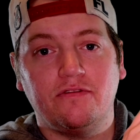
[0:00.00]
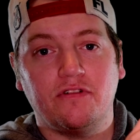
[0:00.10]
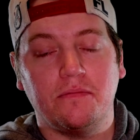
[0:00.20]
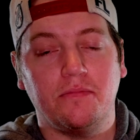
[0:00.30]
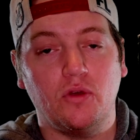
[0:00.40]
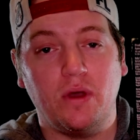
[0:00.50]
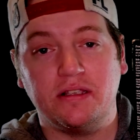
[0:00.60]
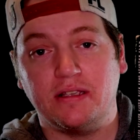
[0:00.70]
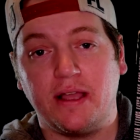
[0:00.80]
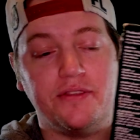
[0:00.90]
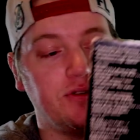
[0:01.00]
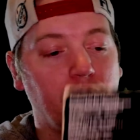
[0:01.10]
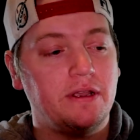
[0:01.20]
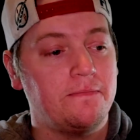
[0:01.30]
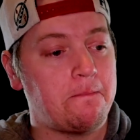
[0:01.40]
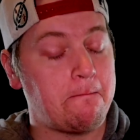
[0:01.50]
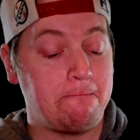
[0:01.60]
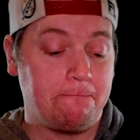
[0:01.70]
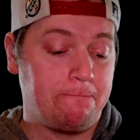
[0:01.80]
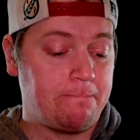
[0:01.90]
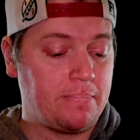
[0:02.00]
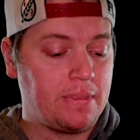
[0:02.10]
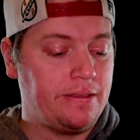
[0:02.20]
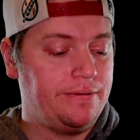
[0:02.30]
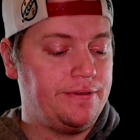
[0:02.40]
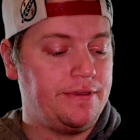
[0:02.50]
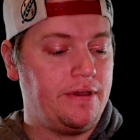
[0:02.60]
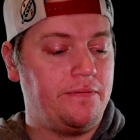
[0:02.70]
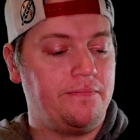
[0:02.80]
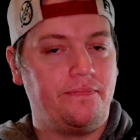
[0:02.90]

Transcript: from the West Side Story. So,